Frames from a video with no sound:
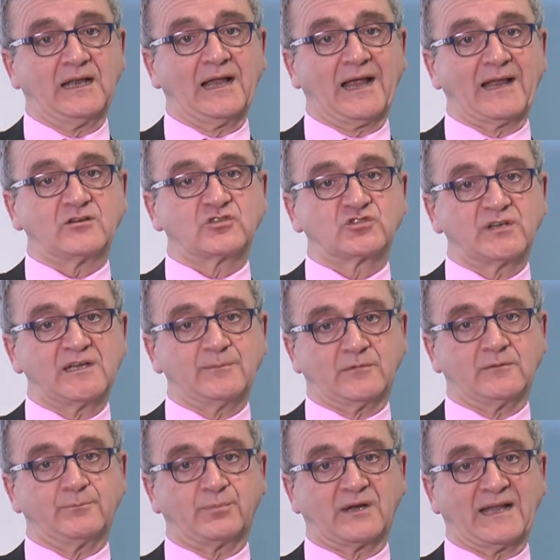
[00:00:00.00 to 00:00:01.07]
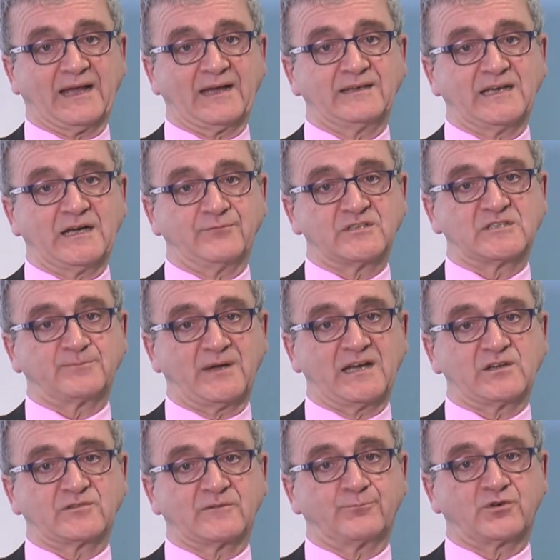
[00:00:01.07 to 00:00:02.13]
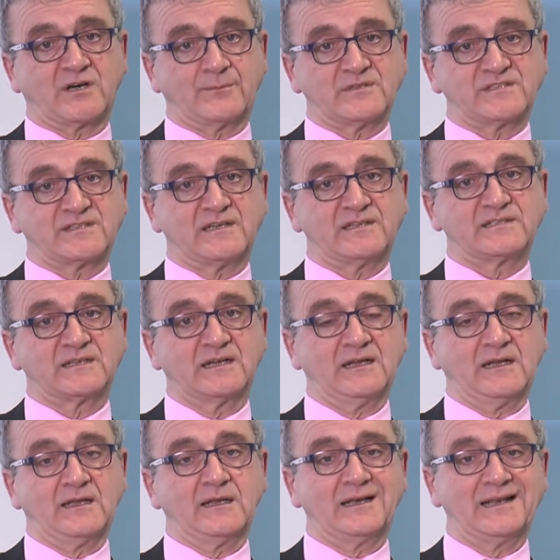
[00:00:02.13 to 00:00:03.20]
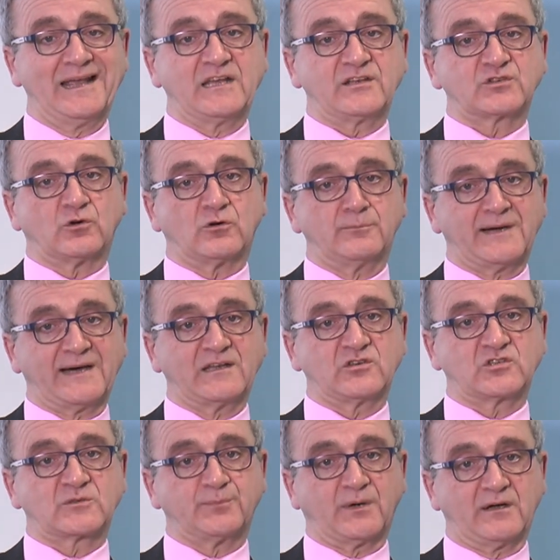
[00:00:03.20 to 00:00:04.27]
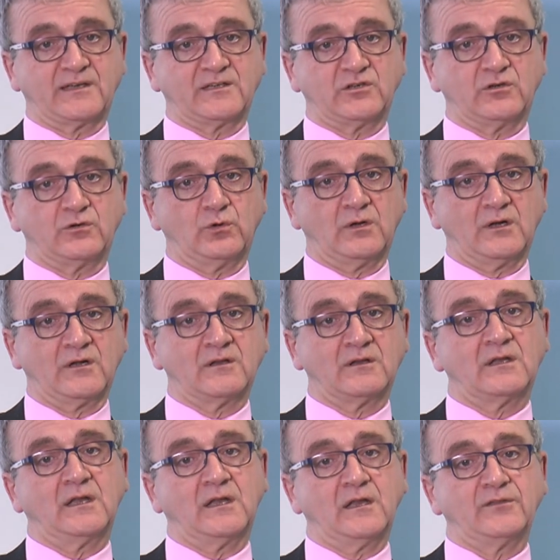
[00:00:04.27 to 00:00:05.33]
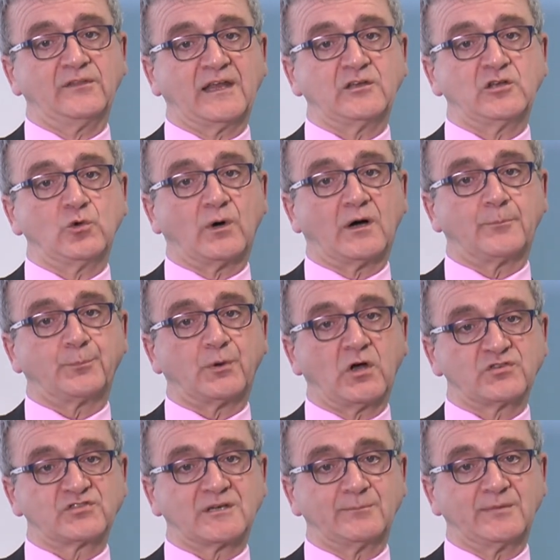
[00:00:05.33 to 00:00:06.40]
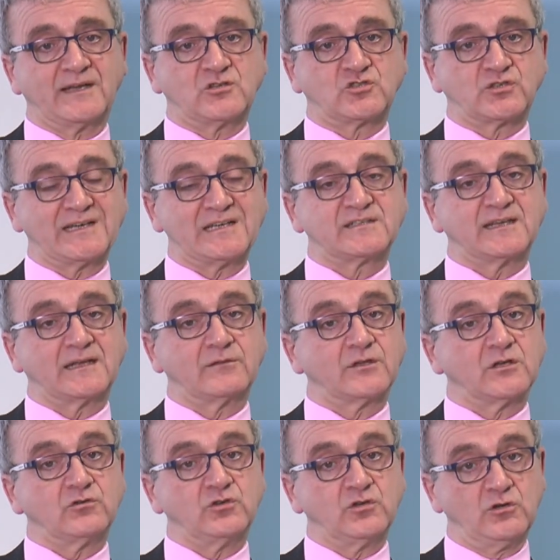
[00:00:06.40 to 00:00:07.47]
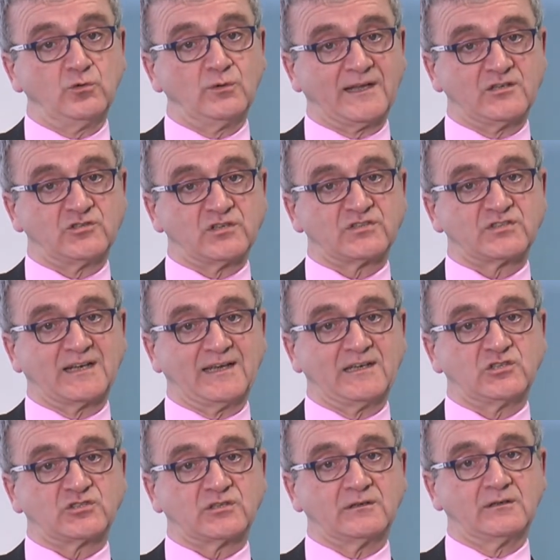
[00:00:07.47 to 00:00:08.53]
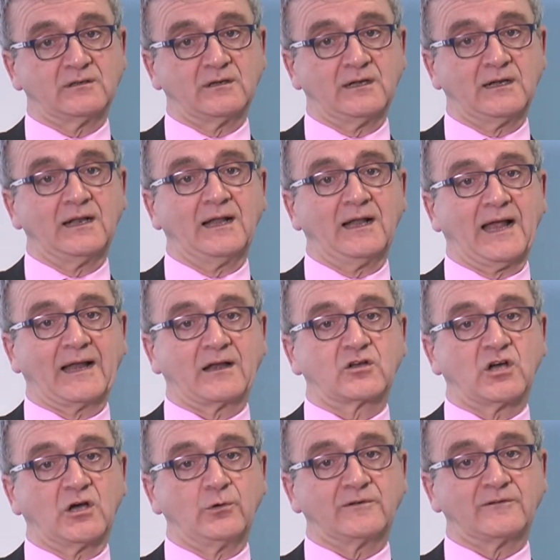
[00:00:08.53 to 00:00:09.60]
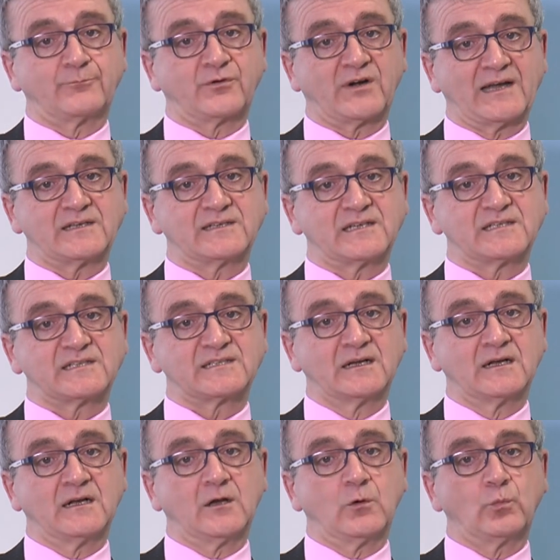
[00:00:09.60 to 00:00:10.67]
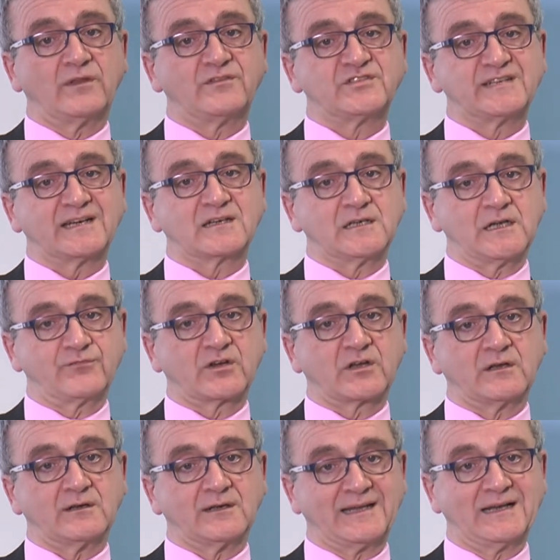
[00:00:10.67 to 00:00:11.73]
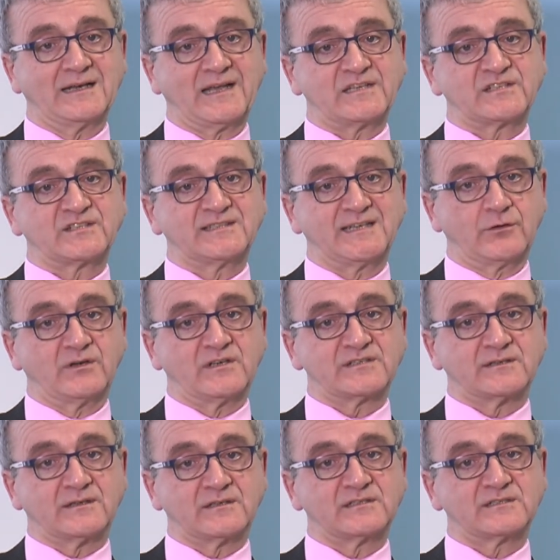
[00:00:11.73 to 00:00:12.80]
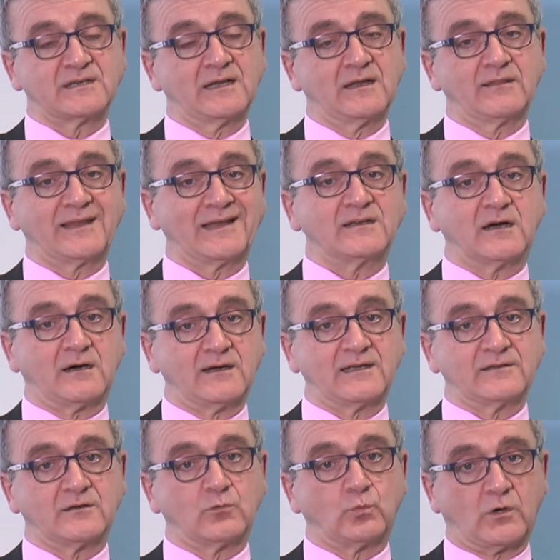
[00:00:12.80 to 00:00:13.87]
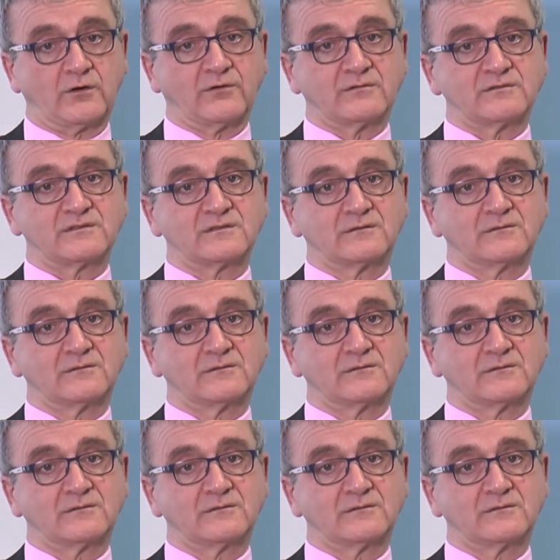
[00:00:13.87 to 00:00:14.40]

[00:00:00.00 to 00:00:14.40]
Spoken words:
and treatment plan in respect of premises let or managed by you, then you are possibly treating the new legislation and code of practice with significantly less seriousness than either warrants.